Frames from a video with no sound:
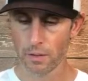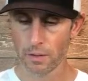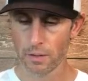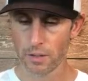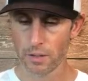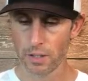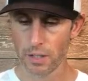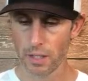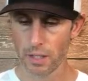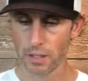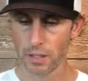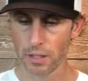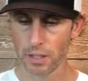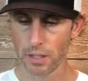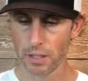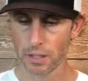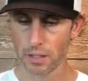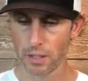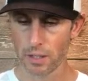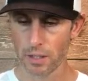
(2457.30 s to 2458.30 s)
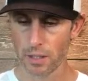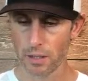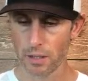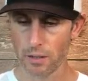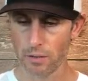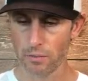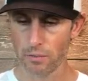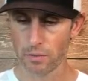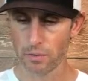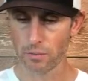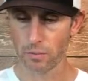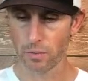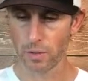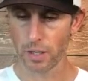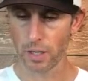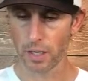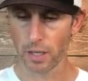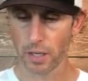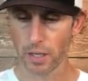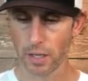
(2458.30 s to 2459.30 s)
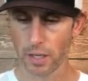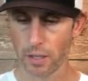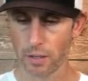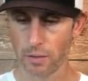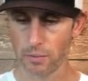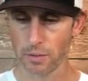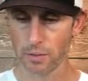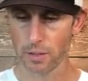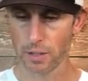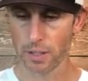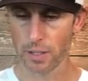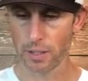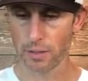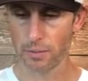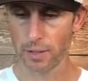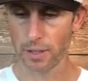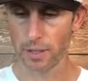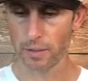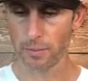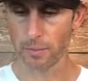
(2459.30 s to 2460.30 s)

Shake says all I had to do was work. It was a night we had a